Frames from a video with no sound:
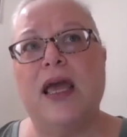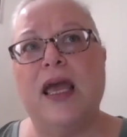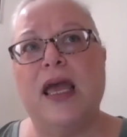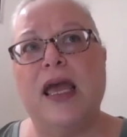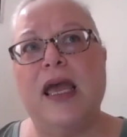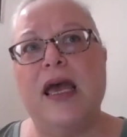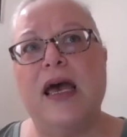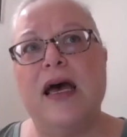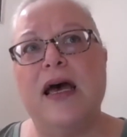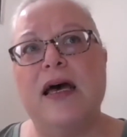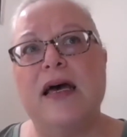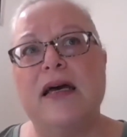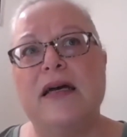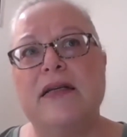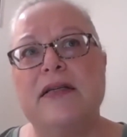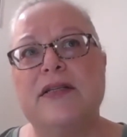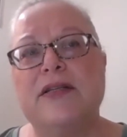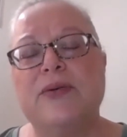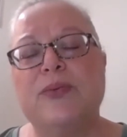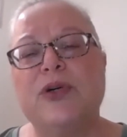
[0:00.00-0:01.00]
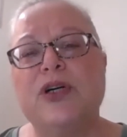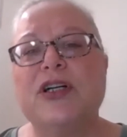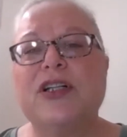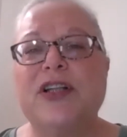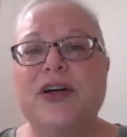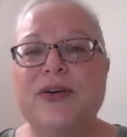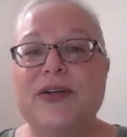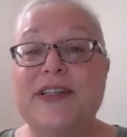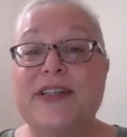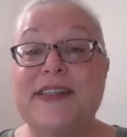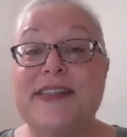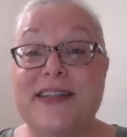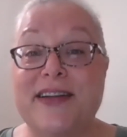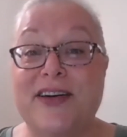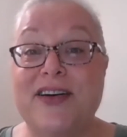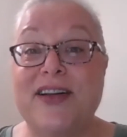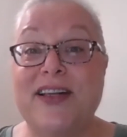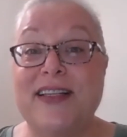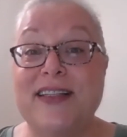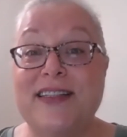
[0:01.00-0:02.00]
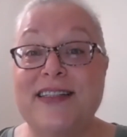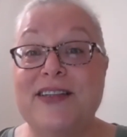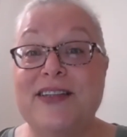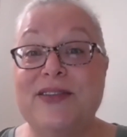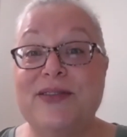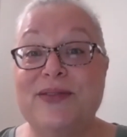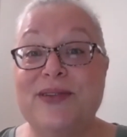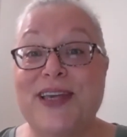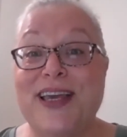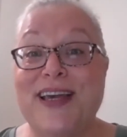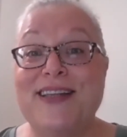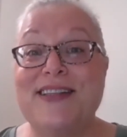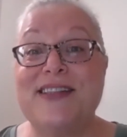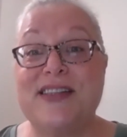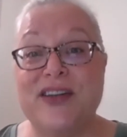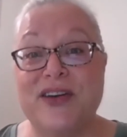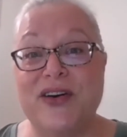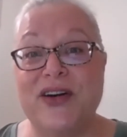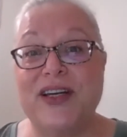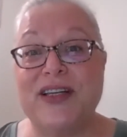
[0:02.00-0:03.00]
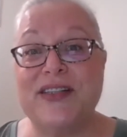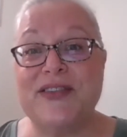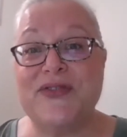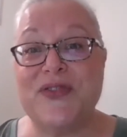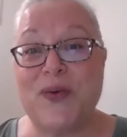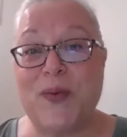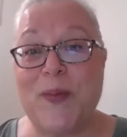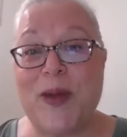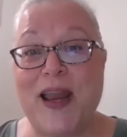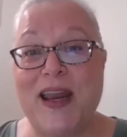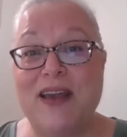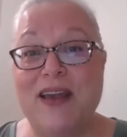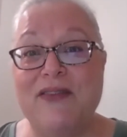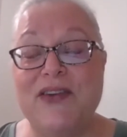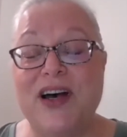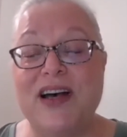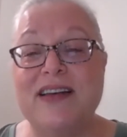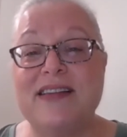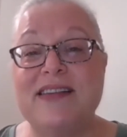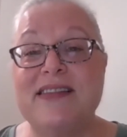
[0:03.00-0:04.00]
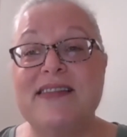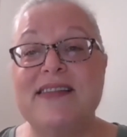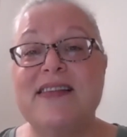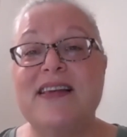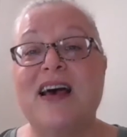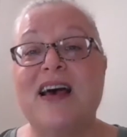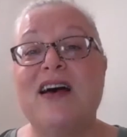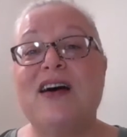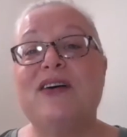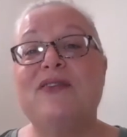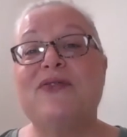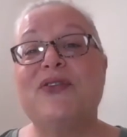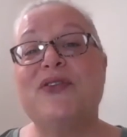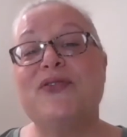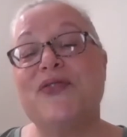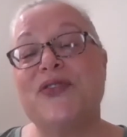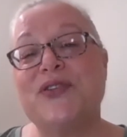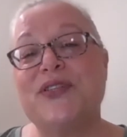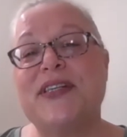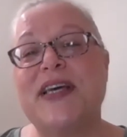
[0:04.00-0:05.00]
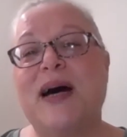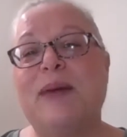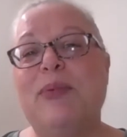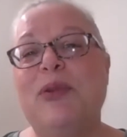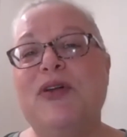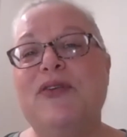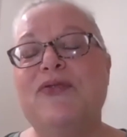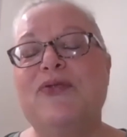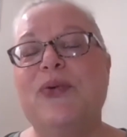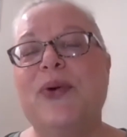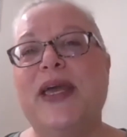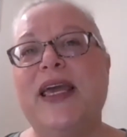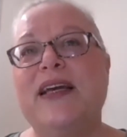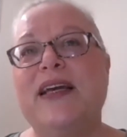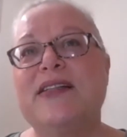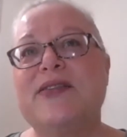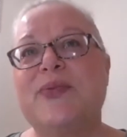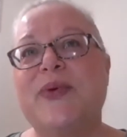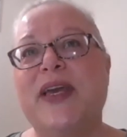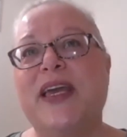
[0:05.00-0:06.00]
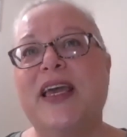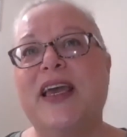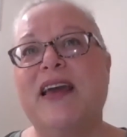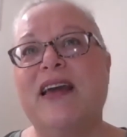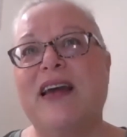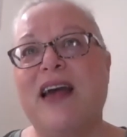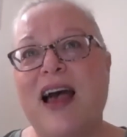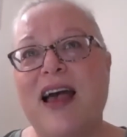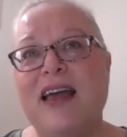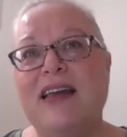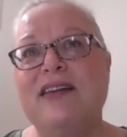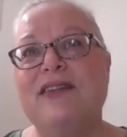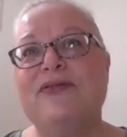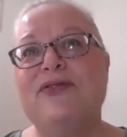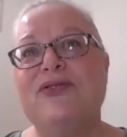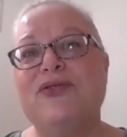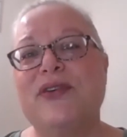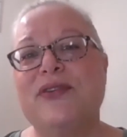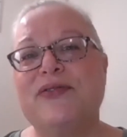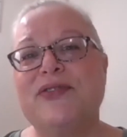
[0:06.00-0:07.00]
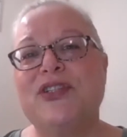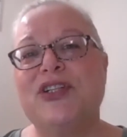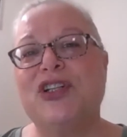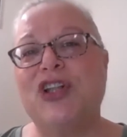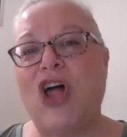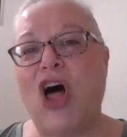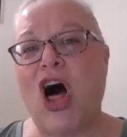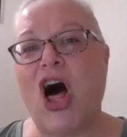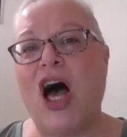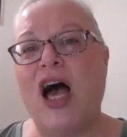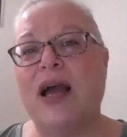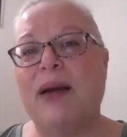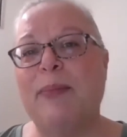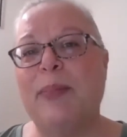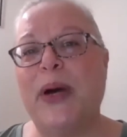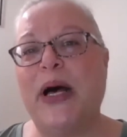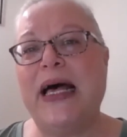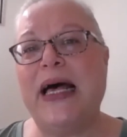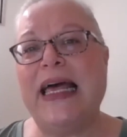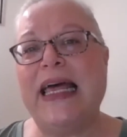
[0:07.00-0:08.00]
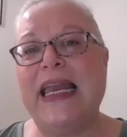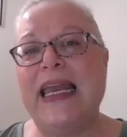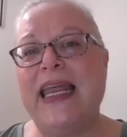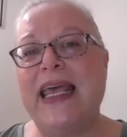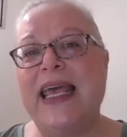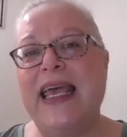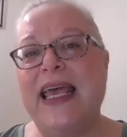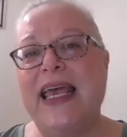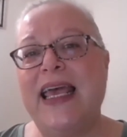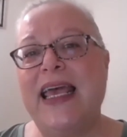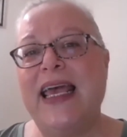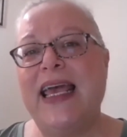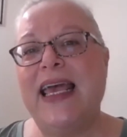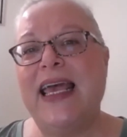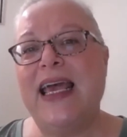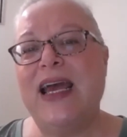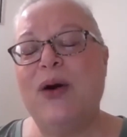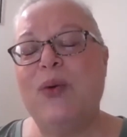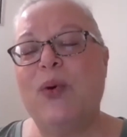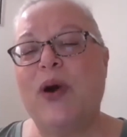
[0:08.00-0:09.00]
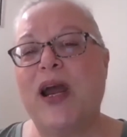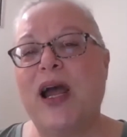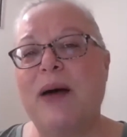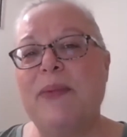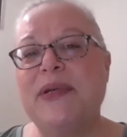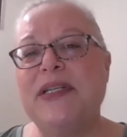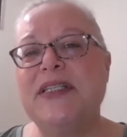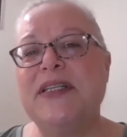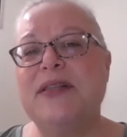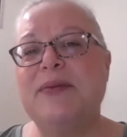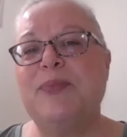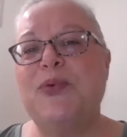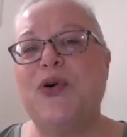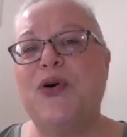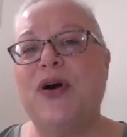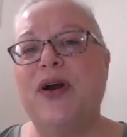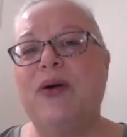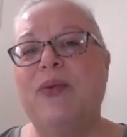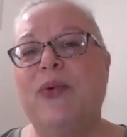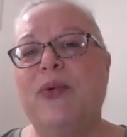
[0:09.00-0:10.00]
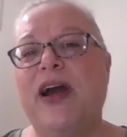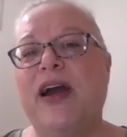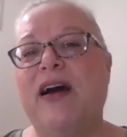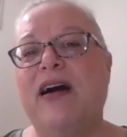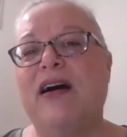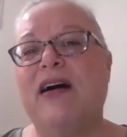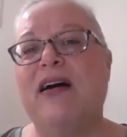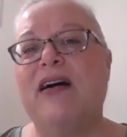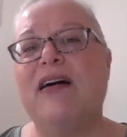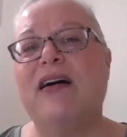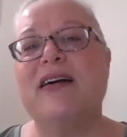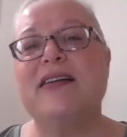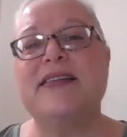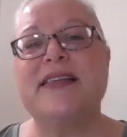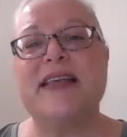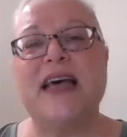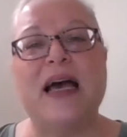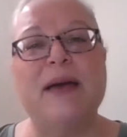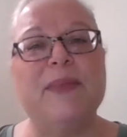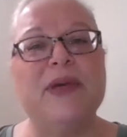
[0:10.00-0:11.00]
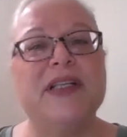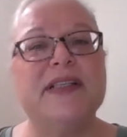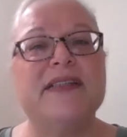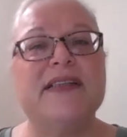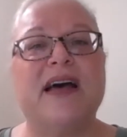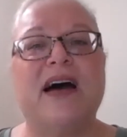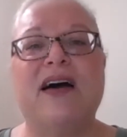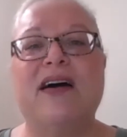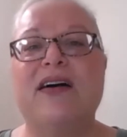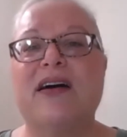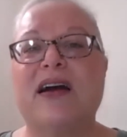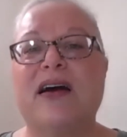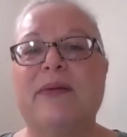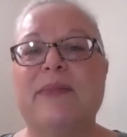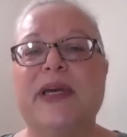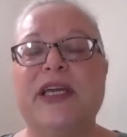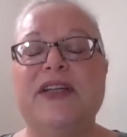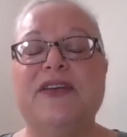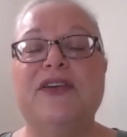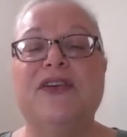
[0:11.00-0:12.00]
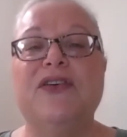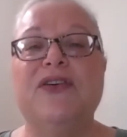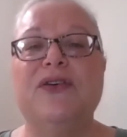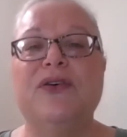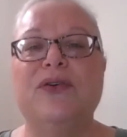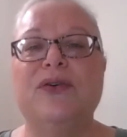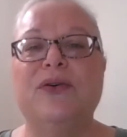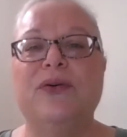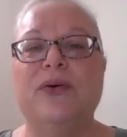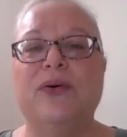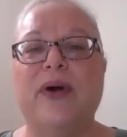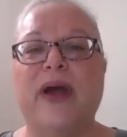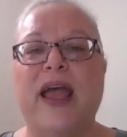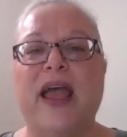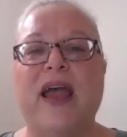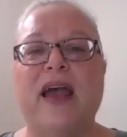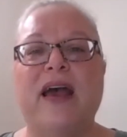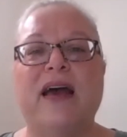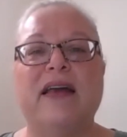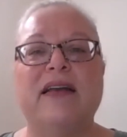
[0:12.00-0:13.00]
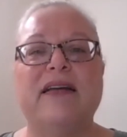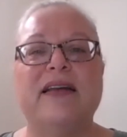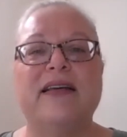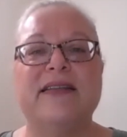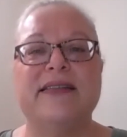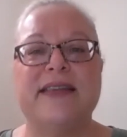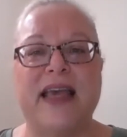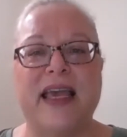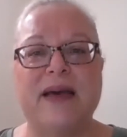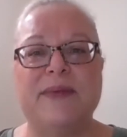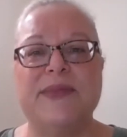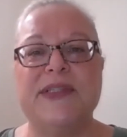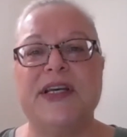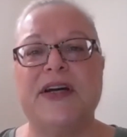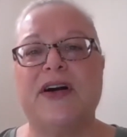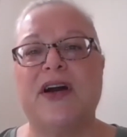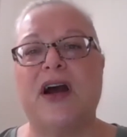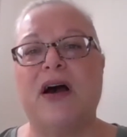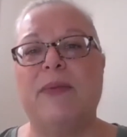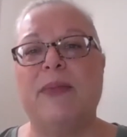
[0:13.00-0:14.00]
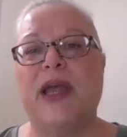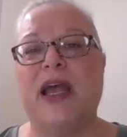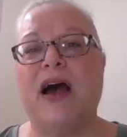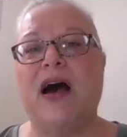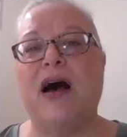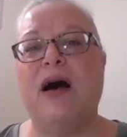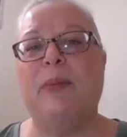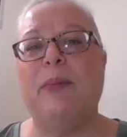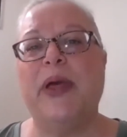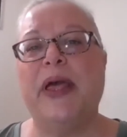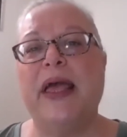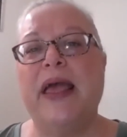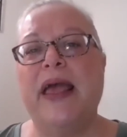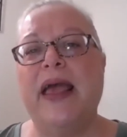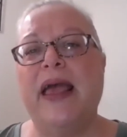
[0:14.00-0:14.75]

and the workload is starting to get serious for many of us. For the first couple of weeks, we can kind of drift along, but we're coming to the point where assignments are coming due and exams are coming up,